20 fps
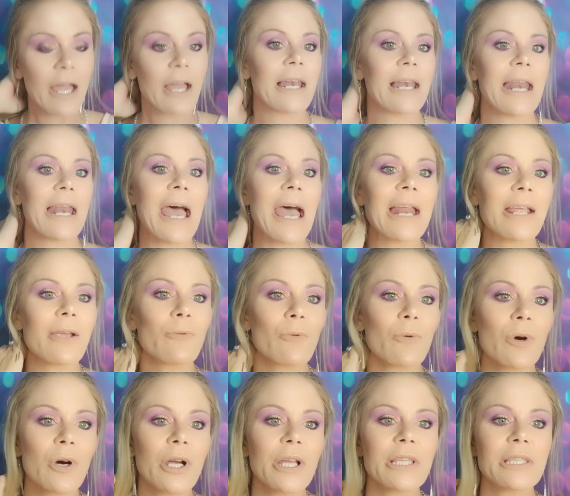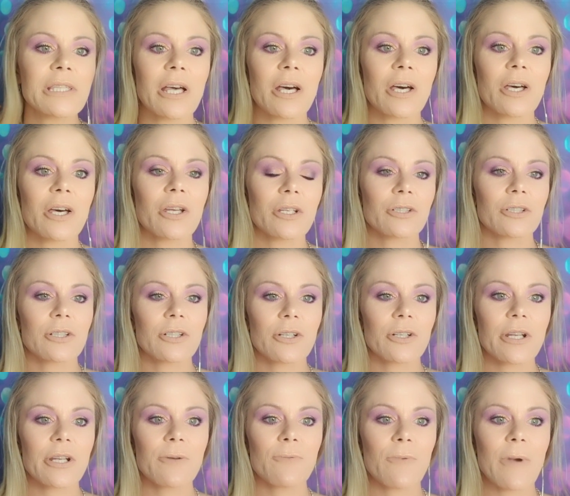91 to 100
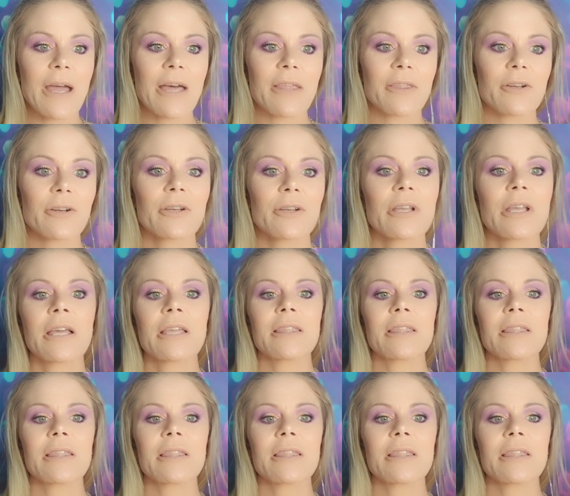degree weather,